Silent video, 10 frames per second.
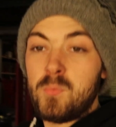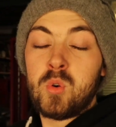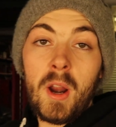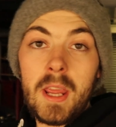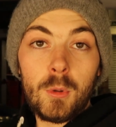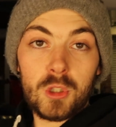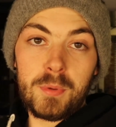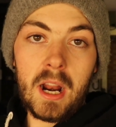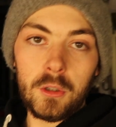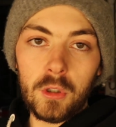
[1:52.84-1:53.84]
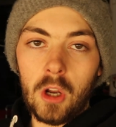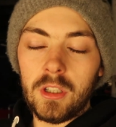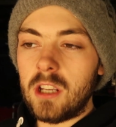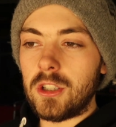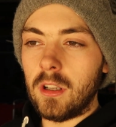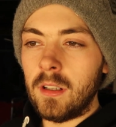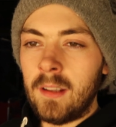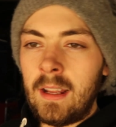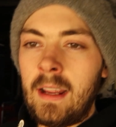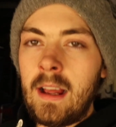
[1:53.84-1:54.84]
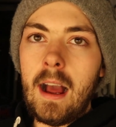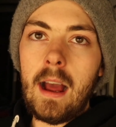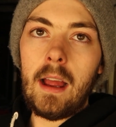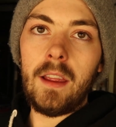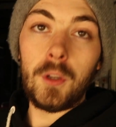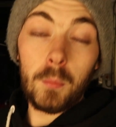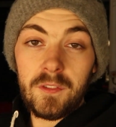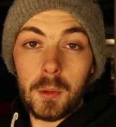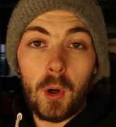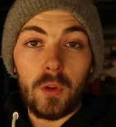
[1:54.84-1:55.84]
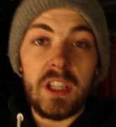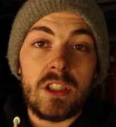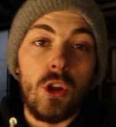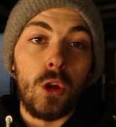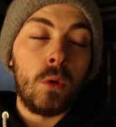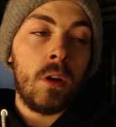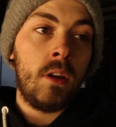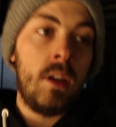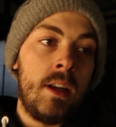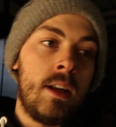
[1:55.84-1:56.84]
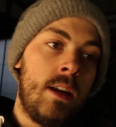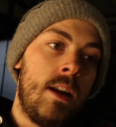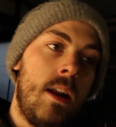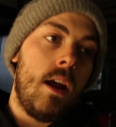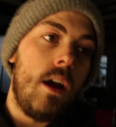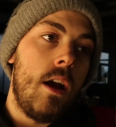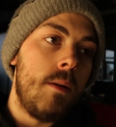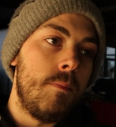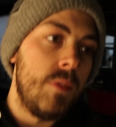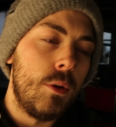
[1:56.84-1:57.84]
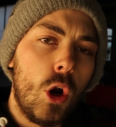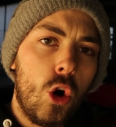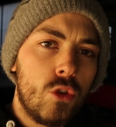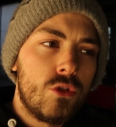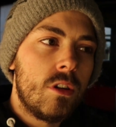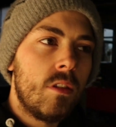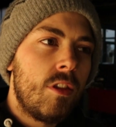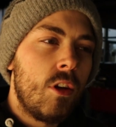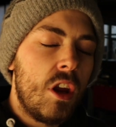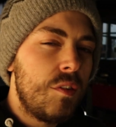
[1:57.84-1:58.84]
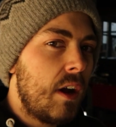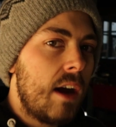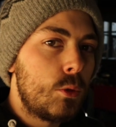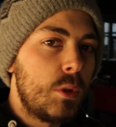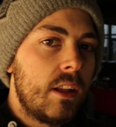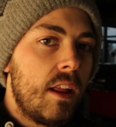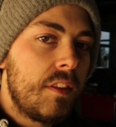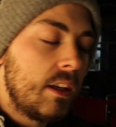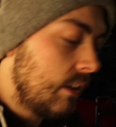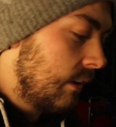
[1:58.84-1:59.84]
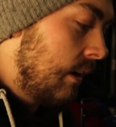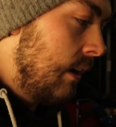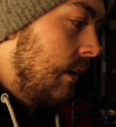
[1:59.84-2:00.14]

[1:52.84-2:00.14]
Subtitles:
Pretty much brand new condition. If you bought these new, they were 135 a wheel, I think.